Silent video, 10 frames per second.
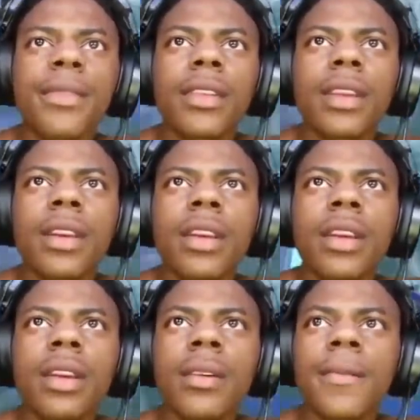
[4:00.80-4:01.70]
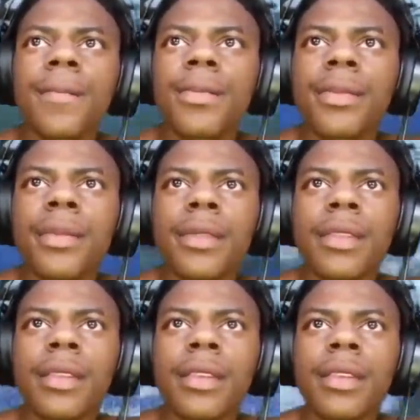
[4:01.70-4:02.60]

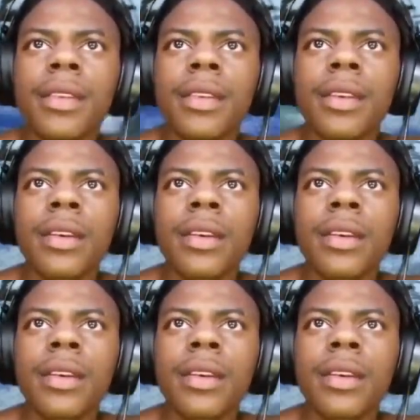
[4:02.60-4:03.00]
(no one is talking)